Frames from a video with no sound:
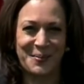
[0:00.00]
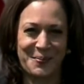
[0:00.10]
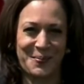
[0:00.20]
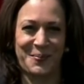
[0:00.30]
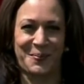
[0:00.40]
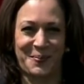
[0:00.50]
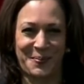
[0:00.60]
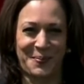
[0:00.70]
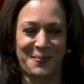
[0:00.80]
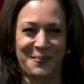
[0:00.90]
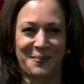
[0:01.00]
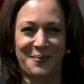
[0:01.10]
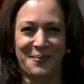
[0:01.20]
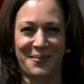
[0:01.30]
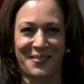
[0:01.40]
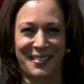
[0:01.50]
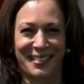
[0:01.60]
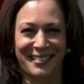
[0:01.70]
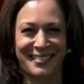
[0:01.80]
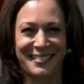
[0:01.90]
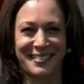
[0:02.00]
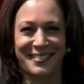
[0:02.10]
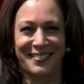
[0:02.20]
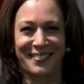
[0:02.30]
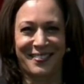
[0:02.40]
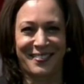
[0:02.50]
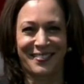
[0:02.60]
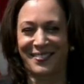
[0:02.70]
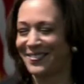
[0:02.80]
Nobody speaks.